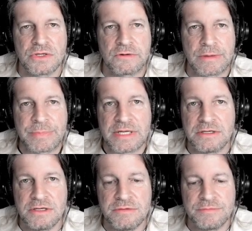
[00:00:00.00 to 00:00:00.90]
your
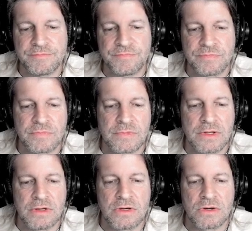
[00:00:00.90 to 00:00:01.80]
opinion
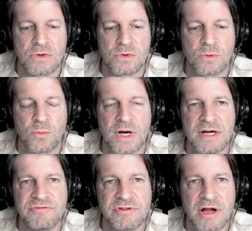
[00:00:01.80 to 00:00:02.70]
or
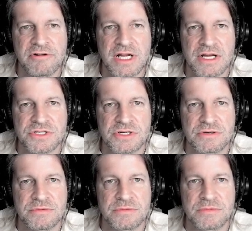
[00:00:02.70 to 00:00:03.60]
wide
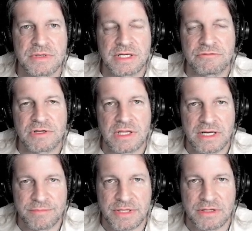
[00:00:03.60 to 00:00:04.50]
variation in
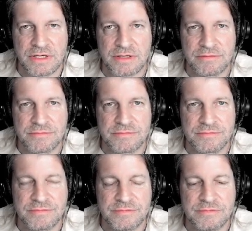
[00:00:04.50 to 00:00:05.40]
reliability.
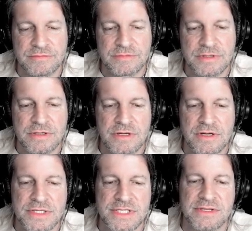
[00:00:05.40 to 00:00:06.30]

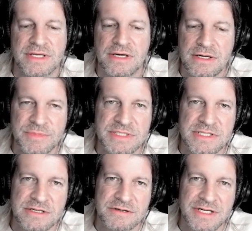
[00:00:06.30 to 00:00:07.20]
So the
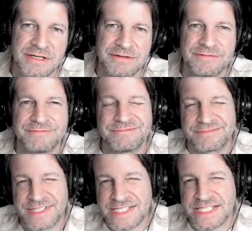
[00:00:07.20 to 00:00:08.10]
commentary
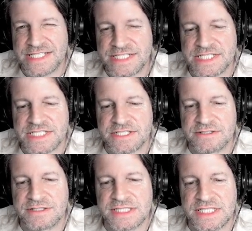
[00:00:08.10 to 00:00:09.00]
isn't
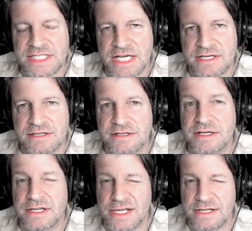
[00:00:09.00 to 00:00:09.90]
necessarily yet
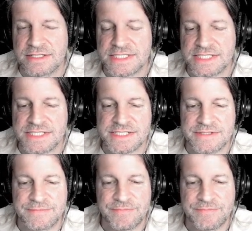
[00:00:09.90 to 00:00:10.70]
analysis.